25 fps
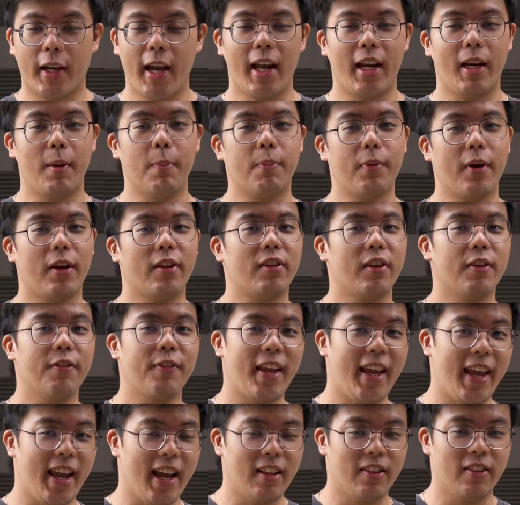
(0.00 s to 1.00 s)
get
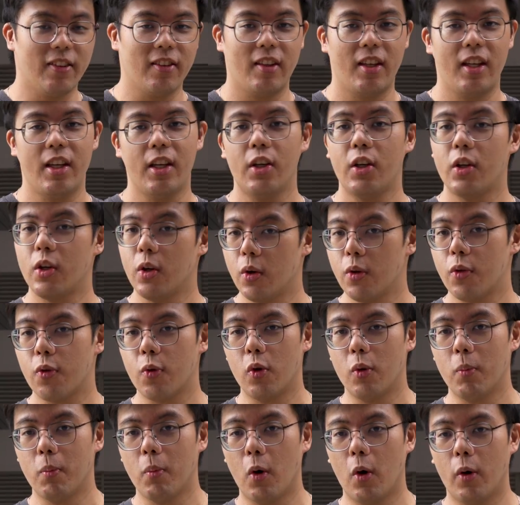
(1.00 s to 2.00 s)
impressive ANC,
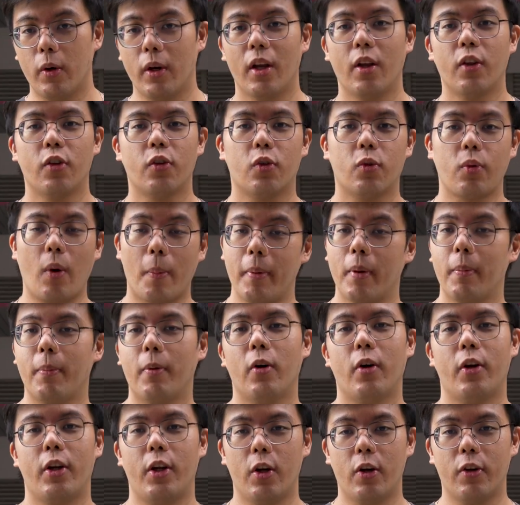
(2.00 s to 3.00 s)
hear-through mode,
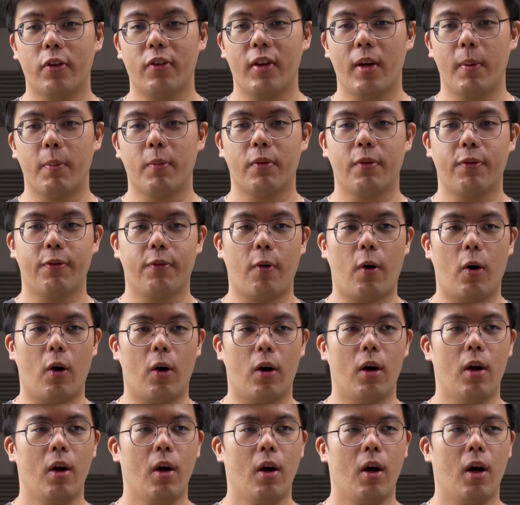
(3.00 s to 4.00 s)
swappable ear tips
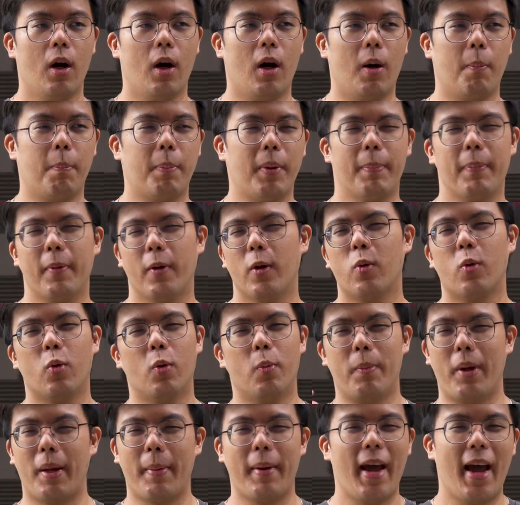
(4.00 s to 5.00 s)
for people who
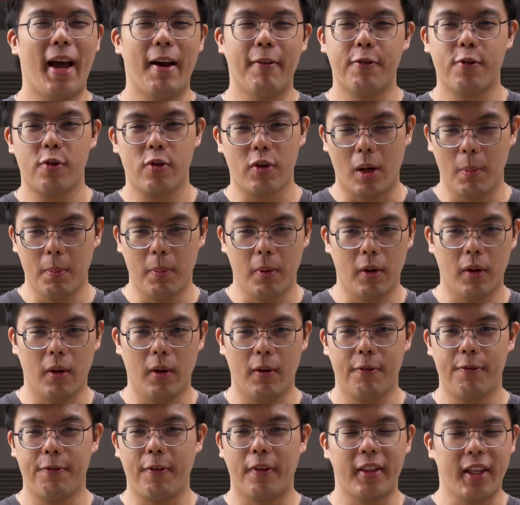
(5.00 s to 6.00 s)
may have
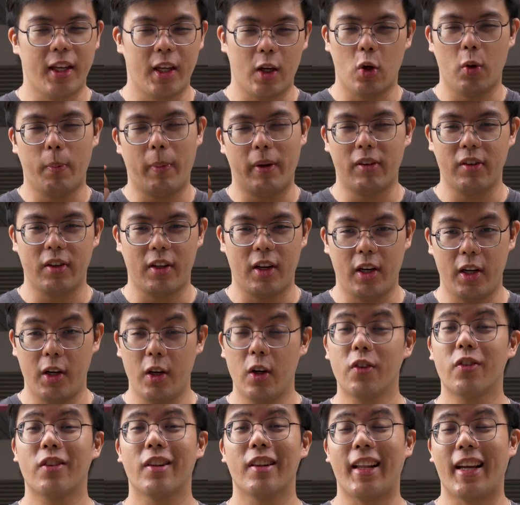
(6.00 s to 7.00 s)
trouble fitting earbuds in their
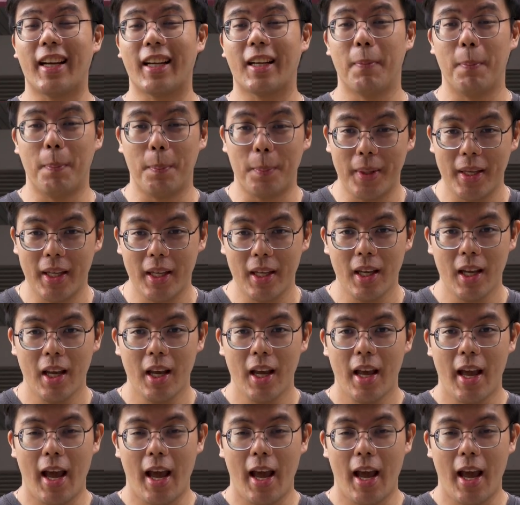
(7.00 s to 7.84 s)
ears like me,